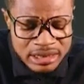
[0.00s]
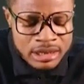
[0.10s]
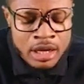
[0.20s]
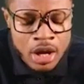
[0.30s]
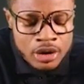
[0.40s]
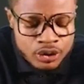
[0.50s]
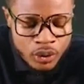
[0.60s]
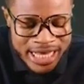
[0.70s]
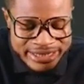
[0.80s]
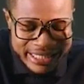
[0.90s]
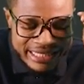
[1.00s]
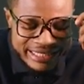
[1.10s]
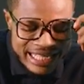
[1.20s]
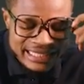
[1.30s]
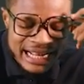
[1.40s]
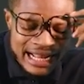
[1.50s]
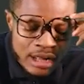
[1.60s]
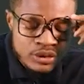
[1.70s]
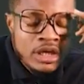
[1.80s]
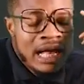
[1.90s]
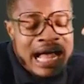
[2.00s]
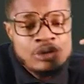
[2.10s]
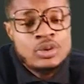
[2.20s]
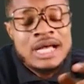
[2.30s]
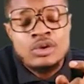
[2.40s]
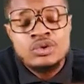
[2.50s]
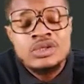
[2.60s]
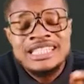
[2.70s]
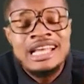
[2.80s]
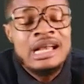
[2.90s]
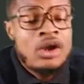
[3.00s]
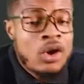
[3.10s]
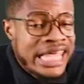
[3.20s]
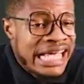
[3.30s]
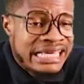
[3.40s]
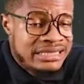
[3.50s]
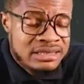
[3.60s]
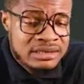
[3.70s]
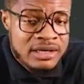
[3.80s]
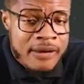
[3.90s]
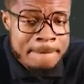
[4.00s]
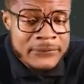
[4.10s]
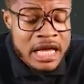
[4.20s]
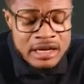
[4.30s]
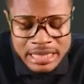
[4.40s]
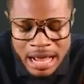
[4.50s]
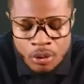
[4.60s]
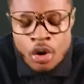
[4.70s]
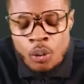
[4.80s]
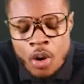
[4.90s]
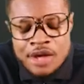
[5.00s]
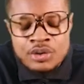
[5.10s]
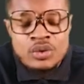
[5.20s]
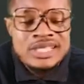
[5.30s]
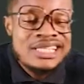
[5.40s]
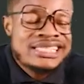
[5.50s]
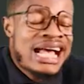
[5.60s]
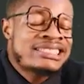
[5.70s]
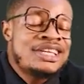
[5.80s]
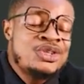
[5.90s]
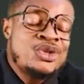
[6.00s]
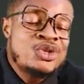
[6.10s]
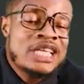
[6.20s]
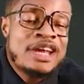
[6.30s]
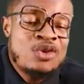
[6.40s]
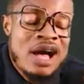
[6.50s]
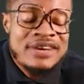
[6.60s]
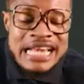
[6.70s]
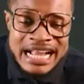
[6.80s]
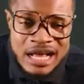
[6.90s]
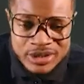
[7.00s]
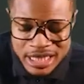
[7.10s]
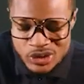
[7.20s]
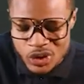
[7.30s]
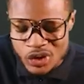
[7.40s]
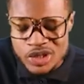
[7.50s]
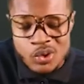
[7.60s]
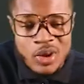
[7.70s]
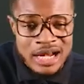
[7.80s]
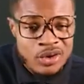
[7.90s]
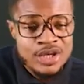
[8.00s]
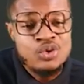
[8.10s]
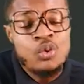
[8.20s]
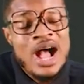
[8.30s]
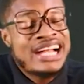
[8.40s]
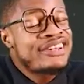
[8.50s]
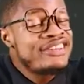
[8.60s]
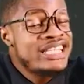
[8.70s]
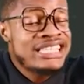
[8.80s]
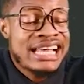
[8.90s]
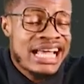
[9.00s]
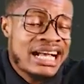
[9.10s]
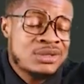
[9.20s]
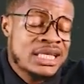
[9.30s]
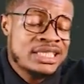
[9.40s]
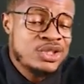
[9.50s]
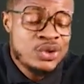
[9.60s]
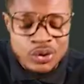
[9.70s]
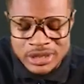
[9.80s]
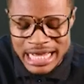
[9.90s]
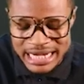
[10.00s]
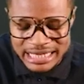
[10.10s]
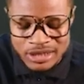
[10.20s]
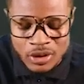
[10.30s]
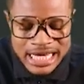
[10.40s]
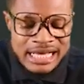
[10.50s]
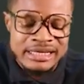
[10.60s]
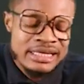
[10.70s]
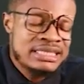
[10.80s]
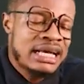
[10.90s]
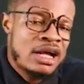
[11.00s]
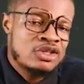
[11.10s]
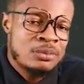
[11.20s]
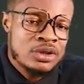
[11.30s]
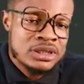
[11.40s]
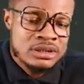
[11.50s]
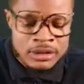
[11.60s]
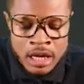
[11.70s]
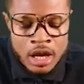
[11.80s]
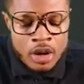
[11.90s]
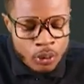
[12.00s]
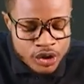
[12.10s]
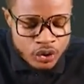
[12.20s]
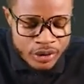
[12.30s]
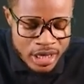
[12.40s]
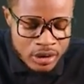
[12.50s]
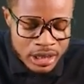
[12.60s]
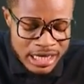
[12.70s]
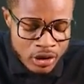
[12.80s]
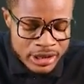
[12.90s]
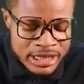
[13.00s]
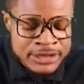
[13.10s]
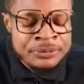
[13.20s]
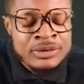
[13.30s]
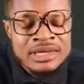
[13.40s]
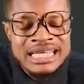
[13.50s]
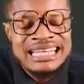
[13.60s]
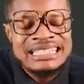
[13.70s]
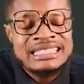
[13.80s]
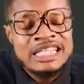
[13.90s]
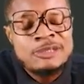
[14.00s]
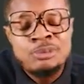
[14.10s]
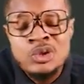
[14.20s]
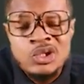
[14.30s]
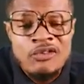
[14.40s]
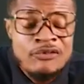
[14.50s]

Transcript: see. You can see create account and you can also see login. Now, what you do is this: as a new user, I don't have an account yet, so you don't need to go and log in. You go and create an account as a new user. Click on that create account button. Once you click on it, the next thing is put your